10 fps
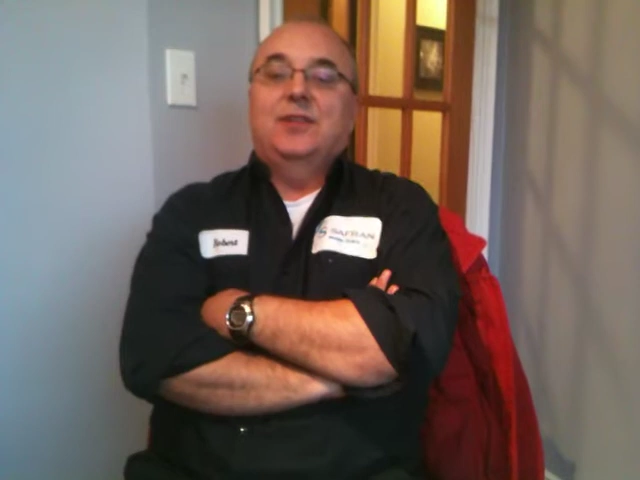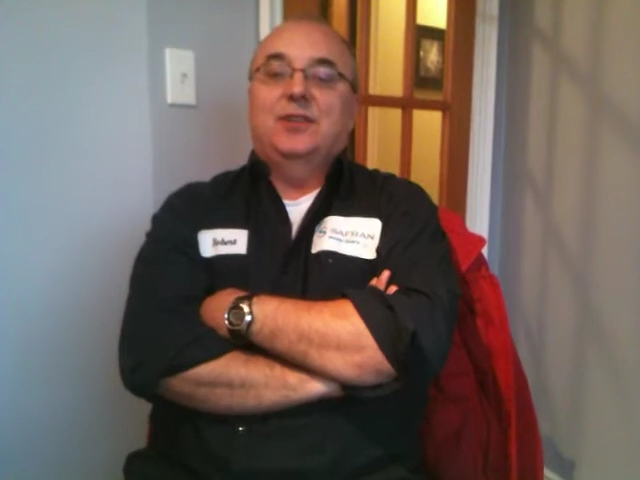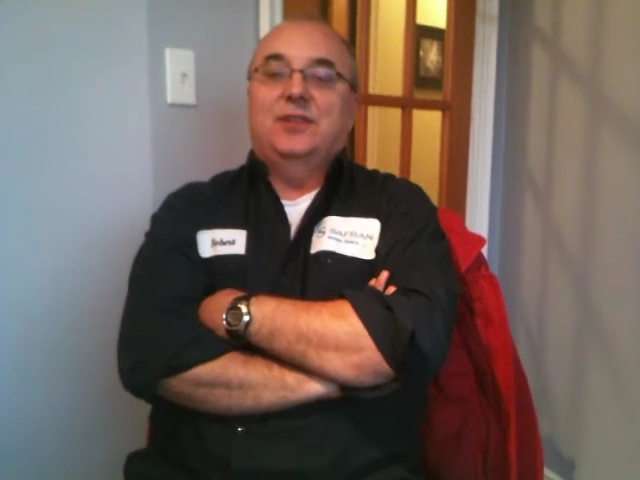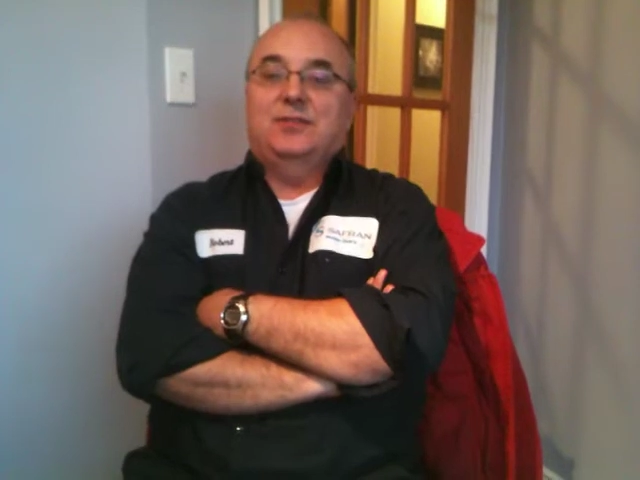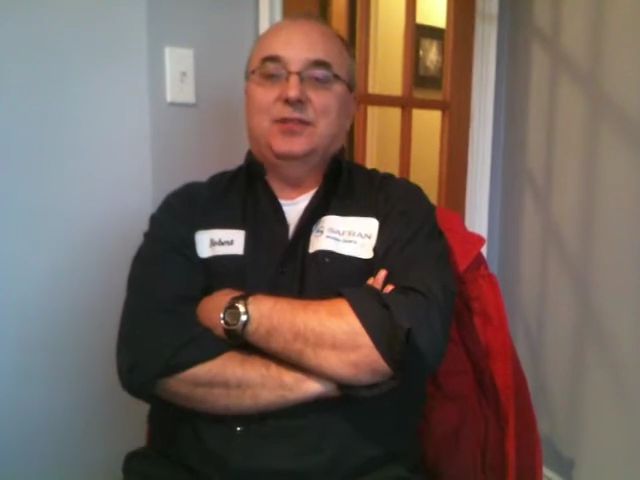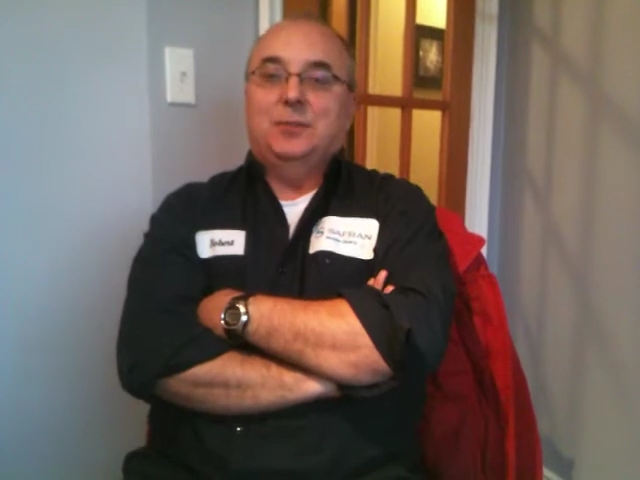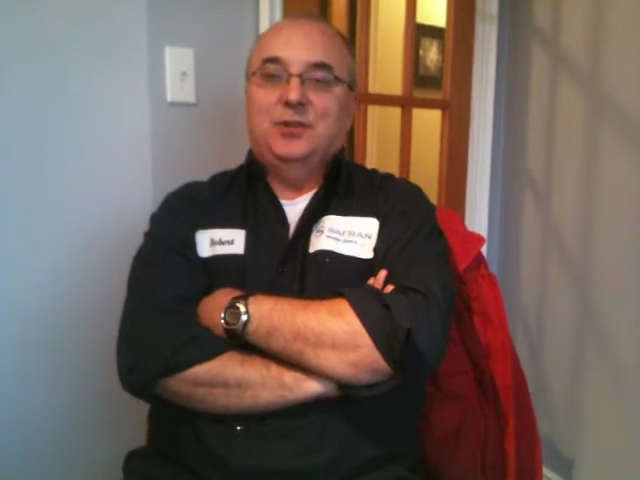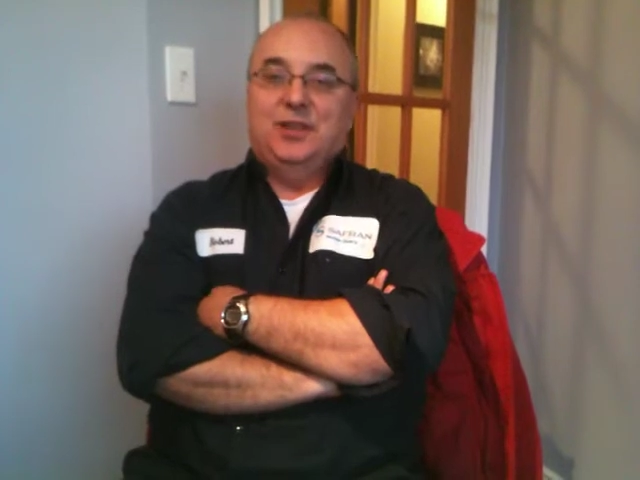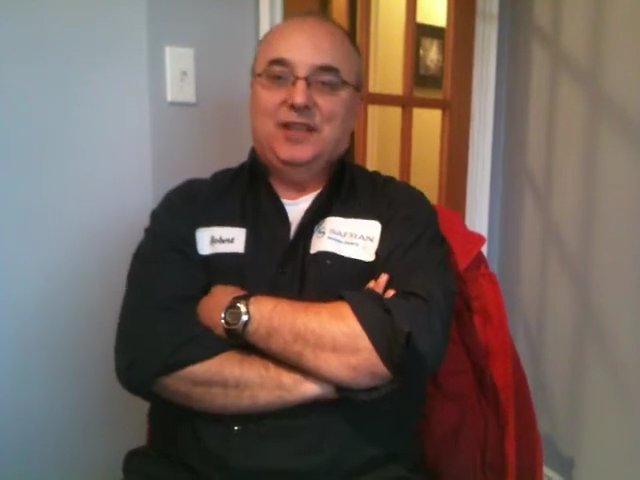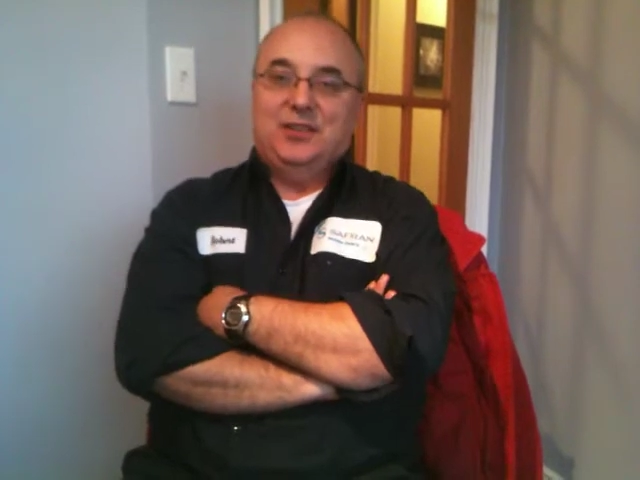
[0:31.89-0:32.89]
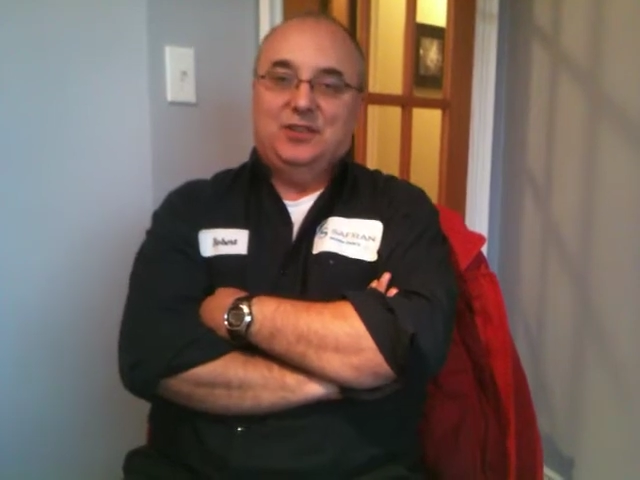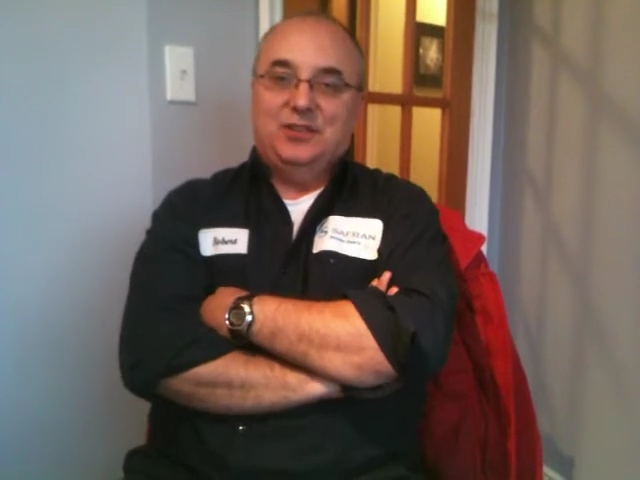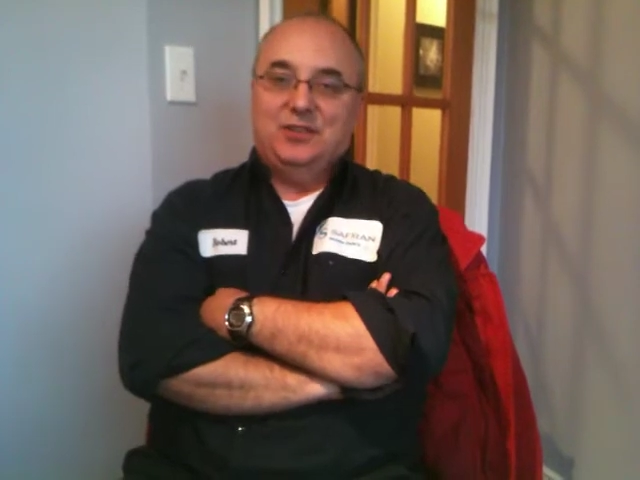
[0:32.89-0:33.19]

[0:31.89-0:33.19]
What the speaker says: the different communication